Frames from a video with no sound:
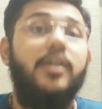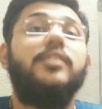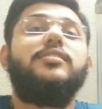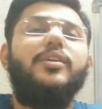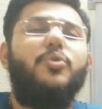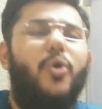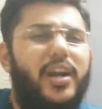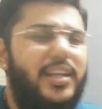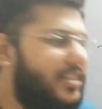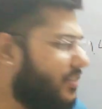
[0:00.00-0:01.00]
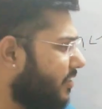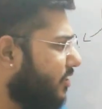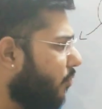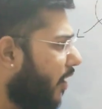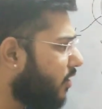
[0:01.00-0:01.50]
So what is
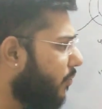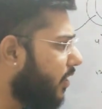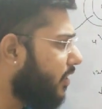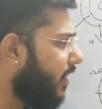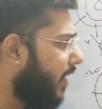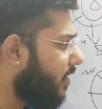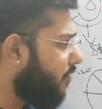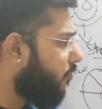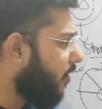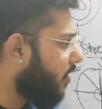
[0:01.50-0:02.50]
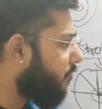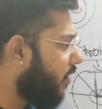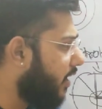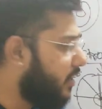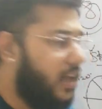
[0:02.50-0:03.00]
this 120, 90,
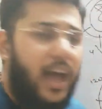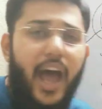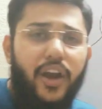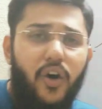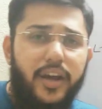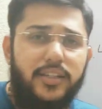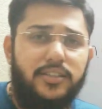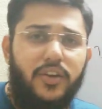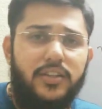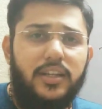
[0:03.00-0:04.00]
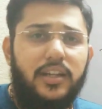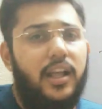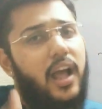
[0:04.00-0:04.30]
45 and horizontal?